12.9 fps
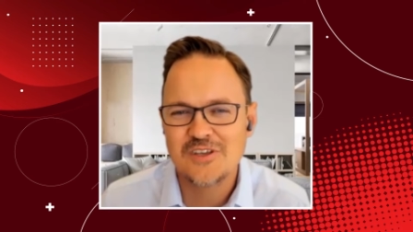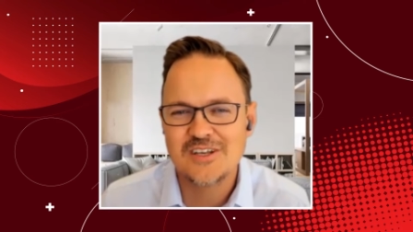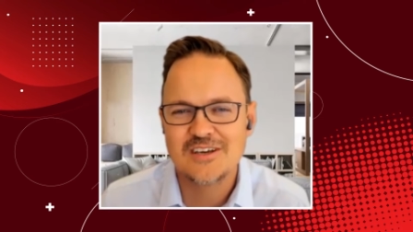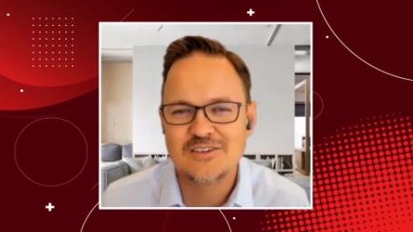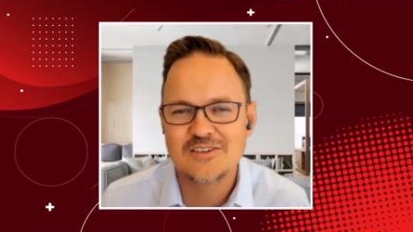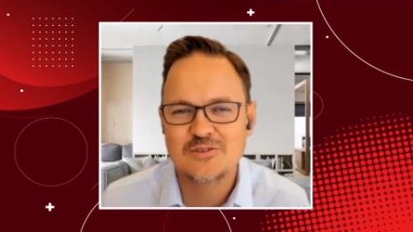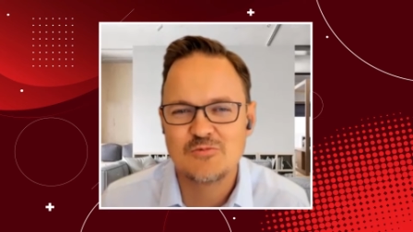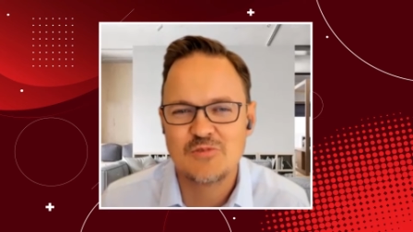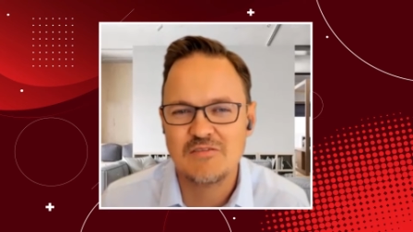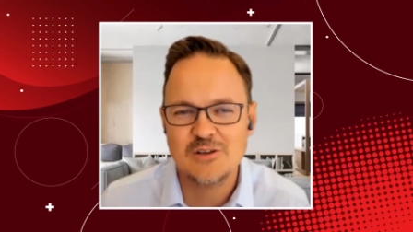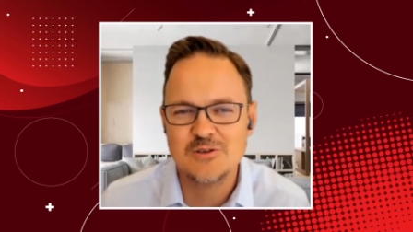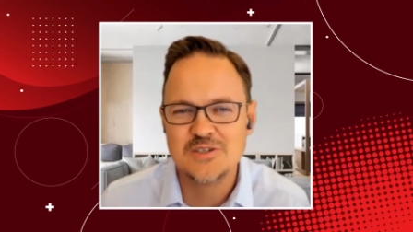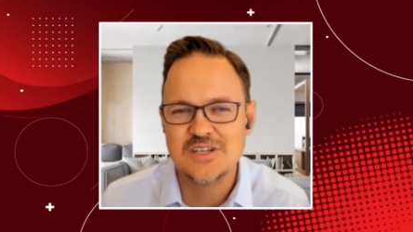fourth industrial
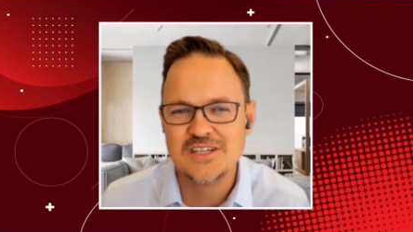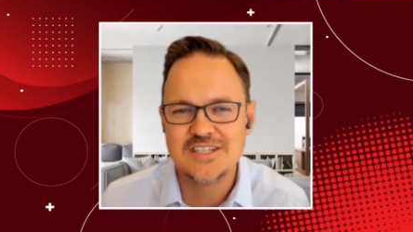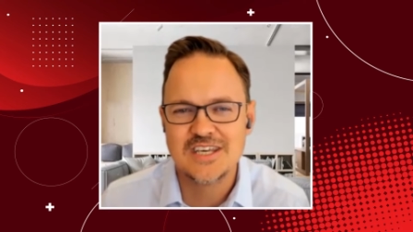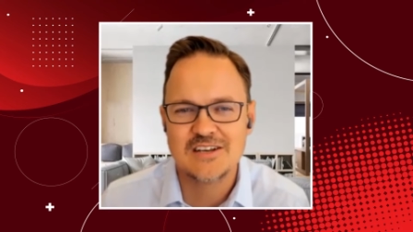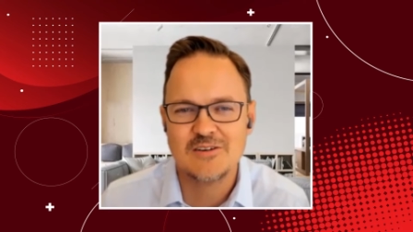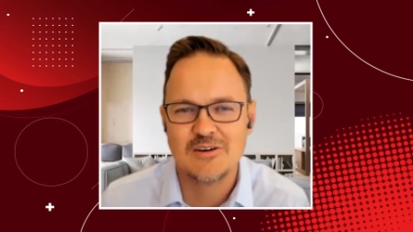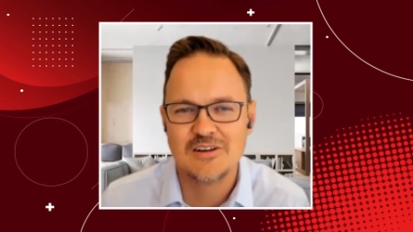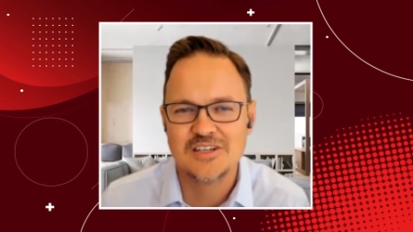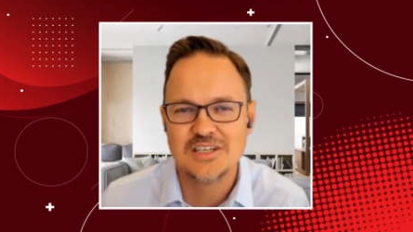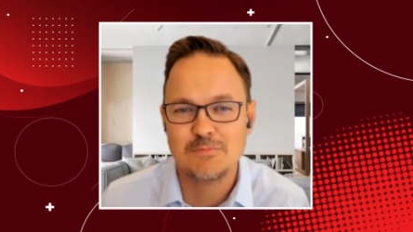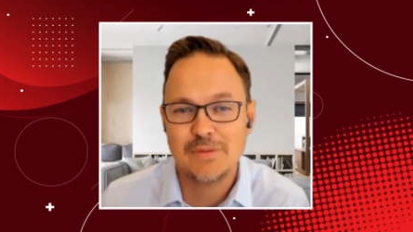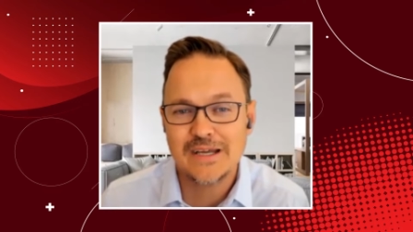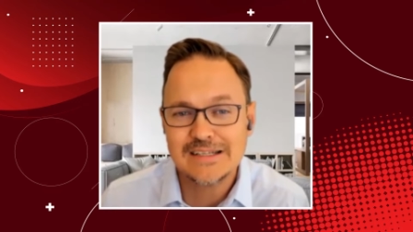revolution in technology.